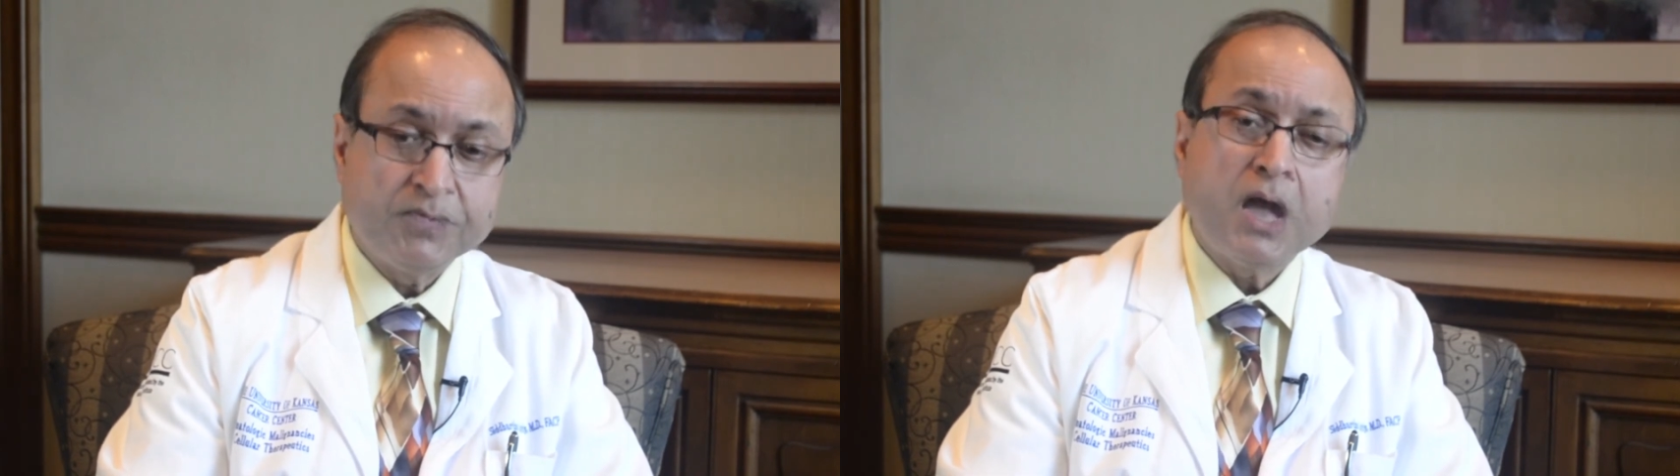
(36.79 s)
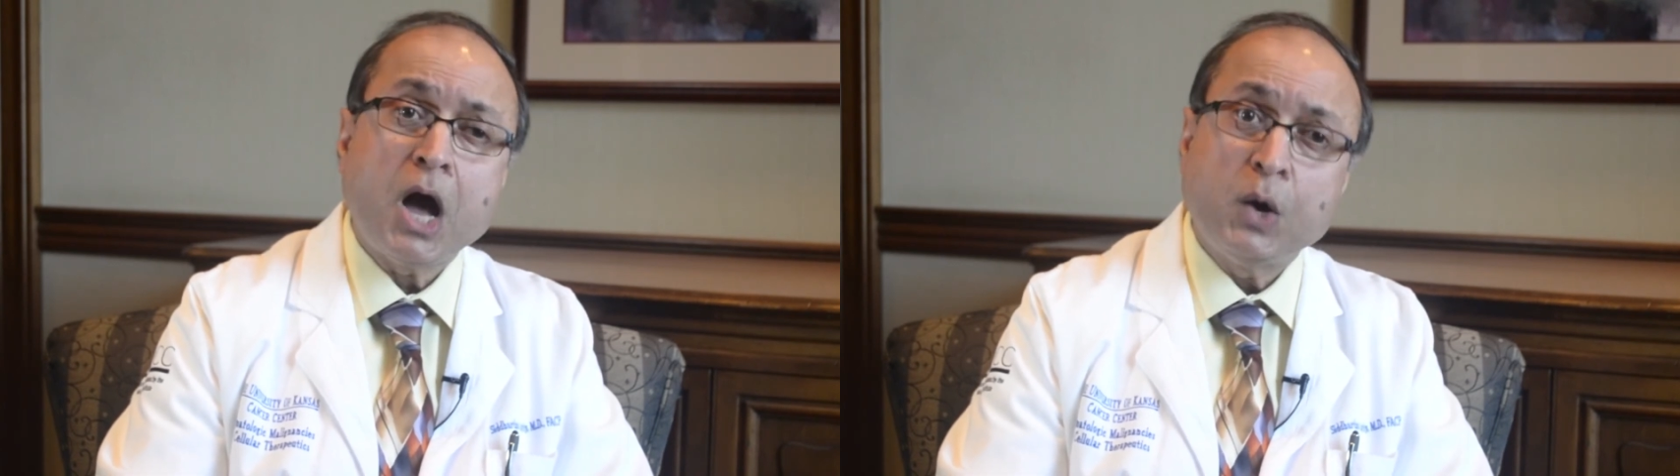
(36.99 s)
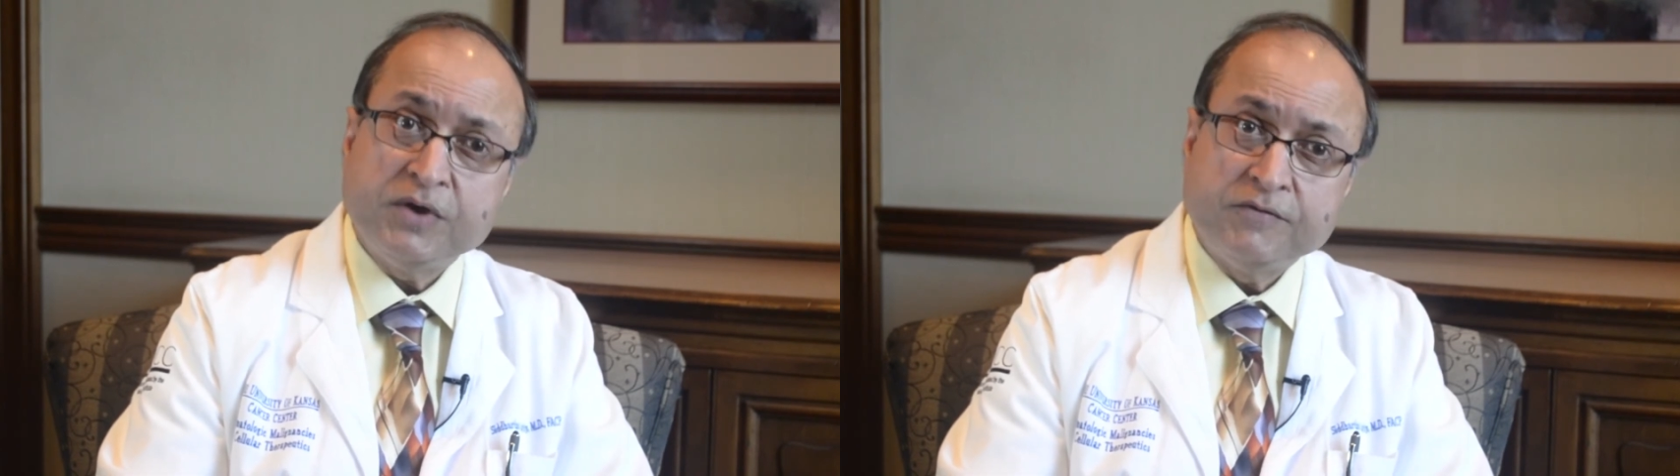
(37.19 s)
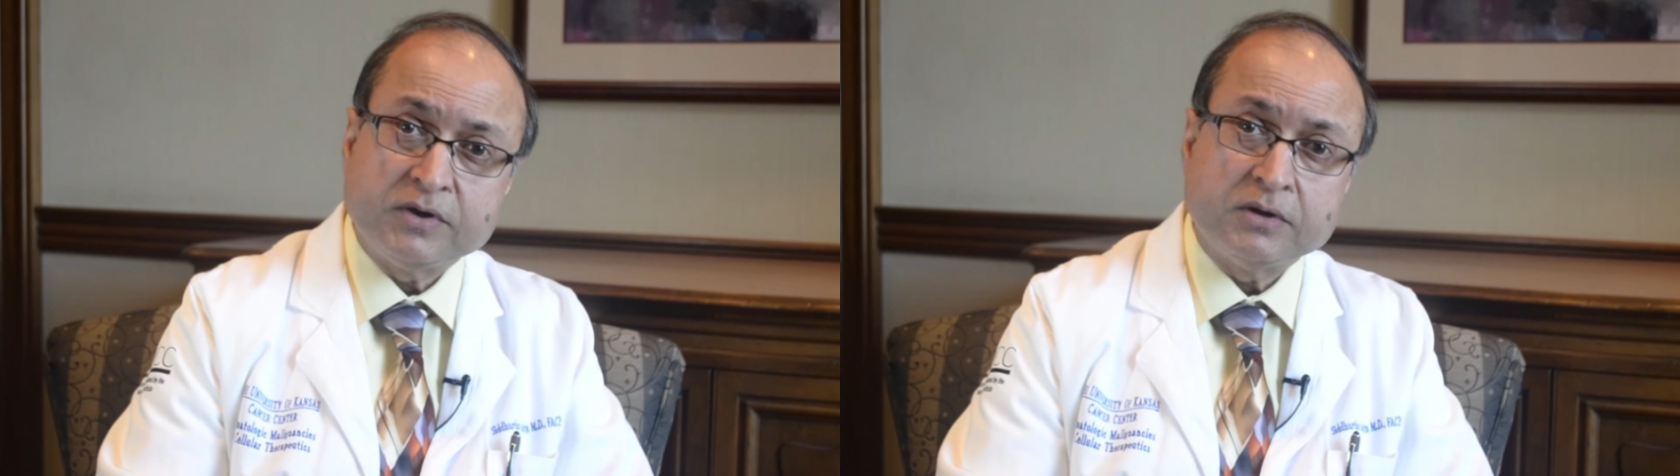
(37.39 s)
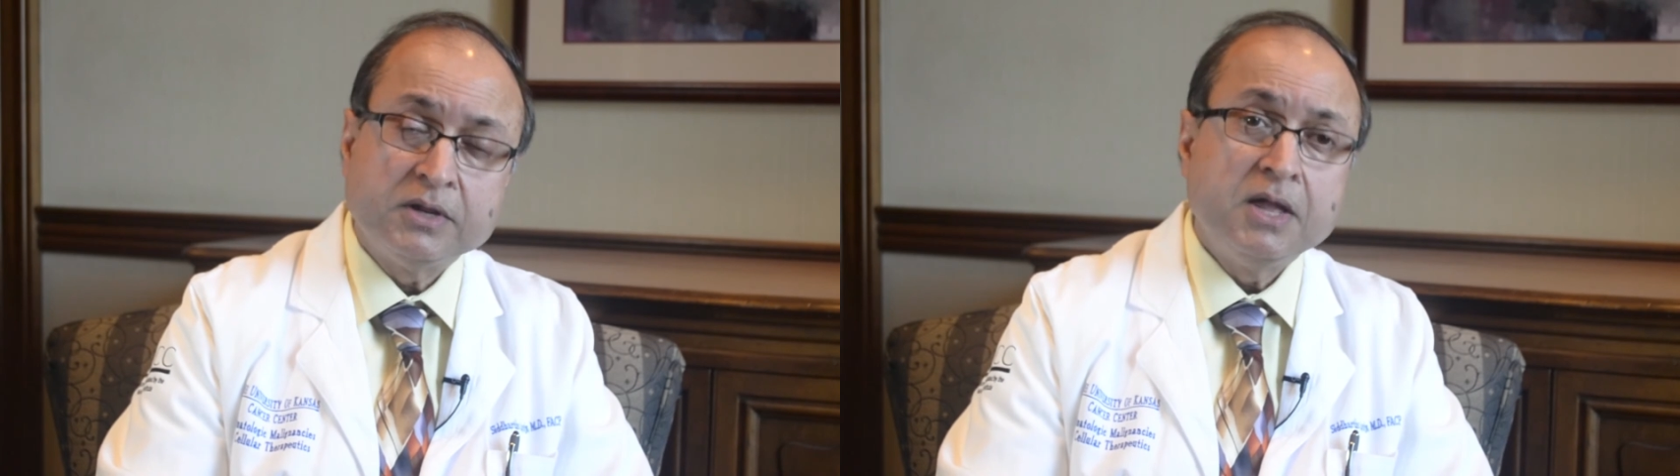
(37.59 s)

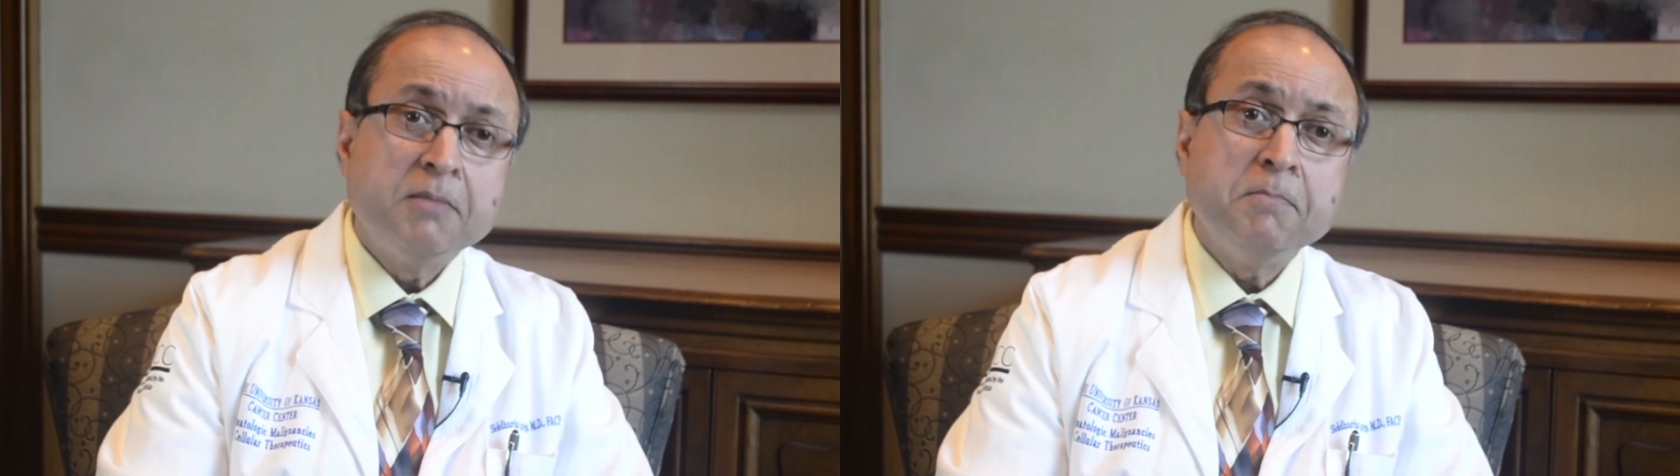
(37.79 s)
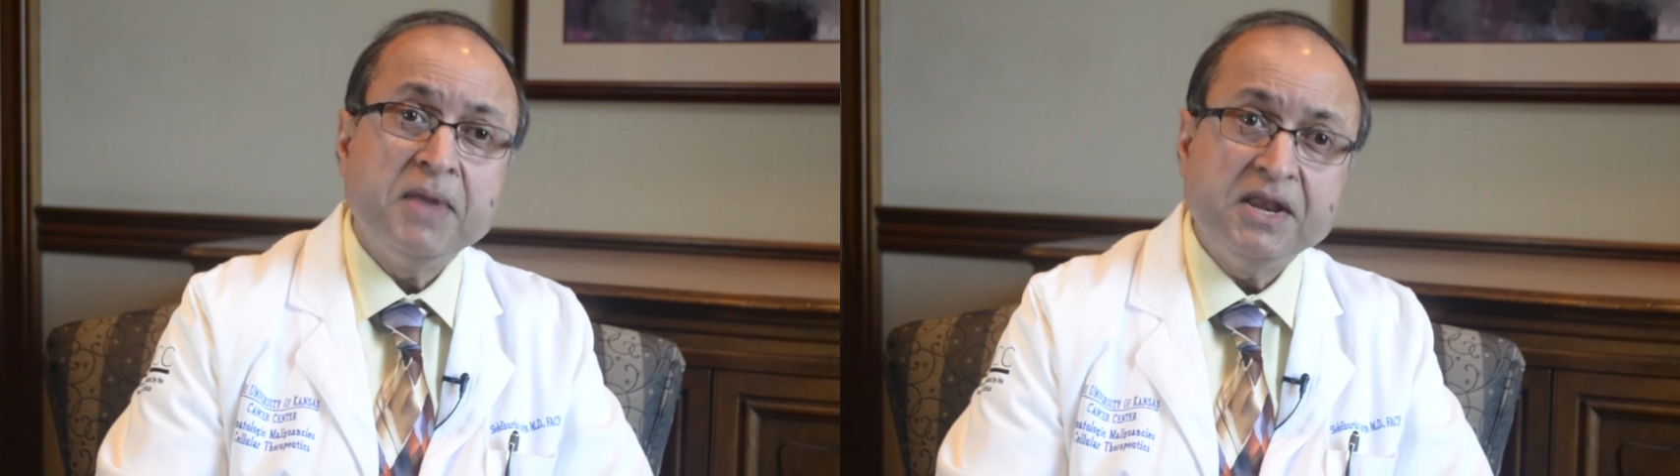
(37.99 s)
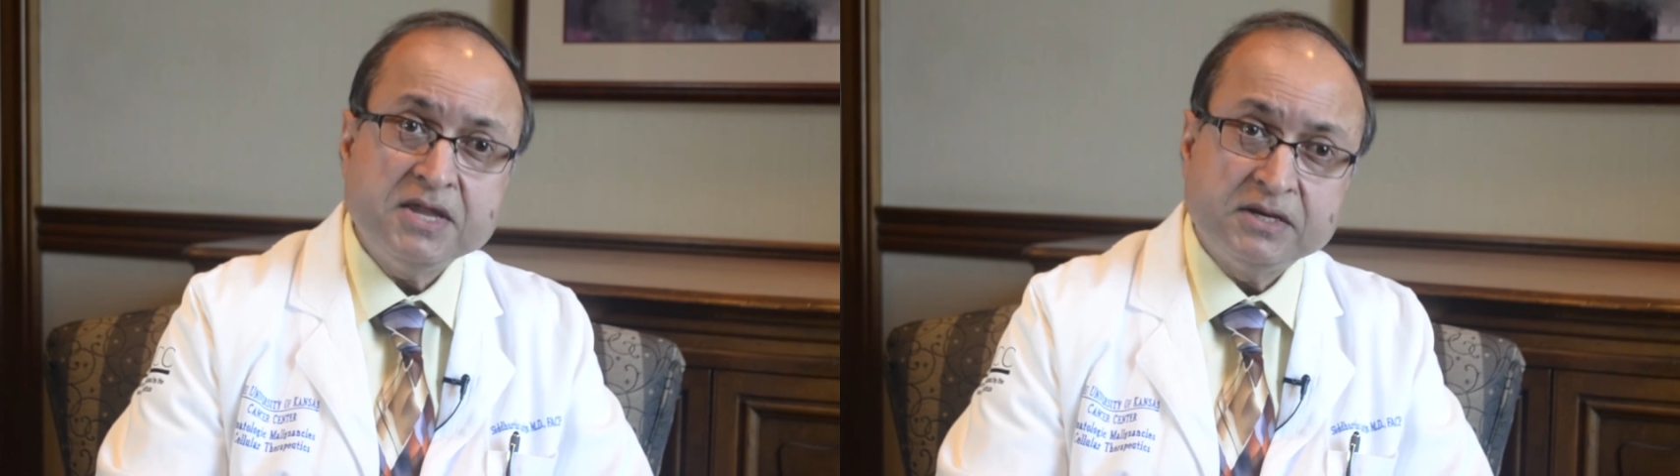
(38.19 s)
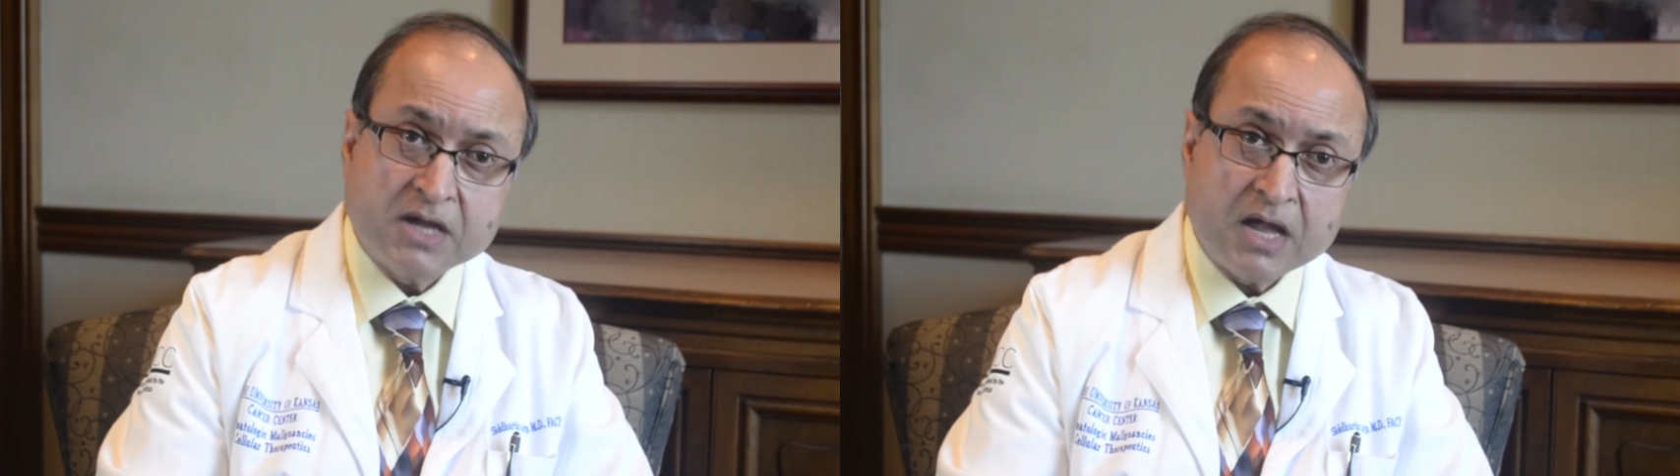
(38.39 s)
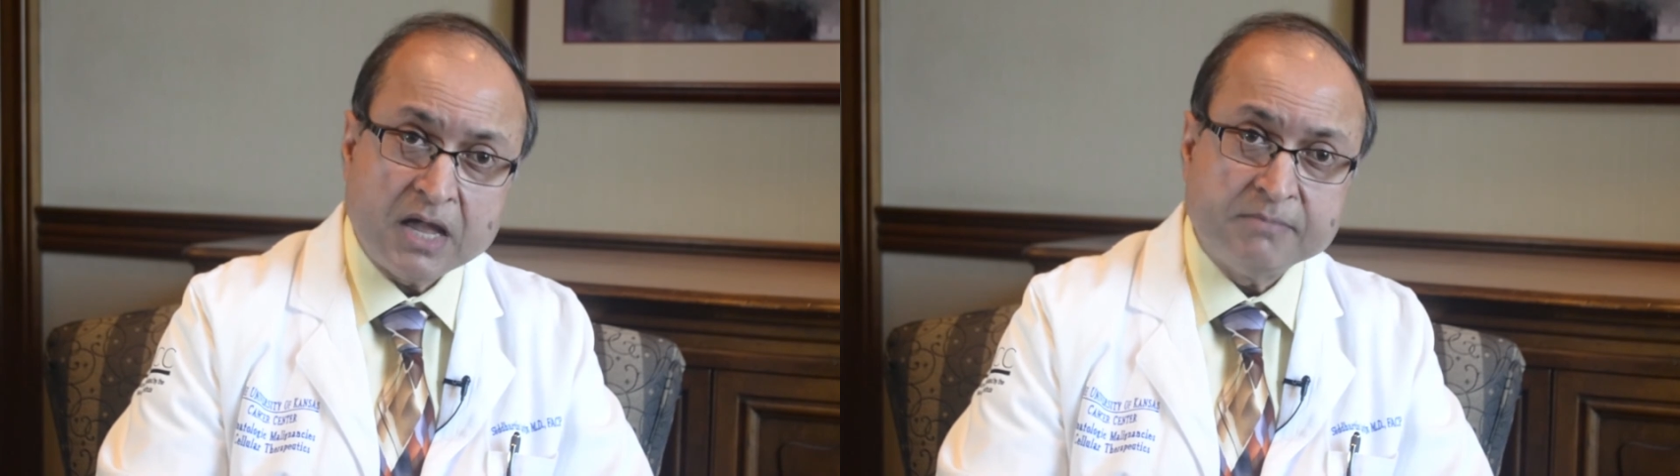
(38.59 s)
However, many a
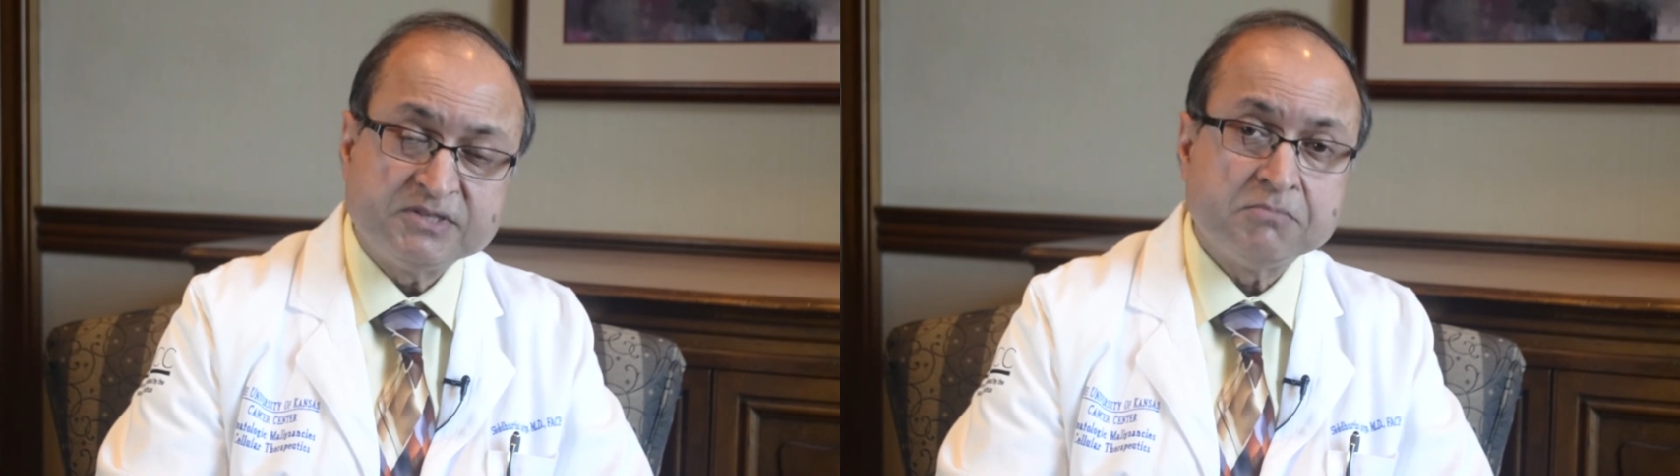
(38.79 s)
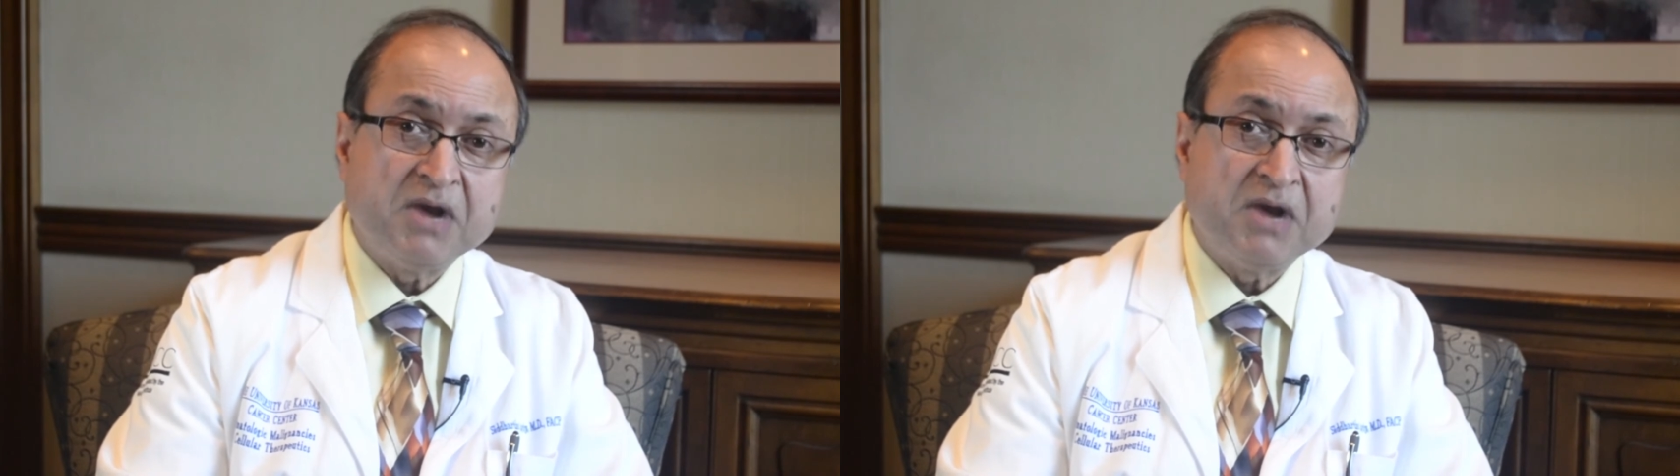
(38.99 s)
times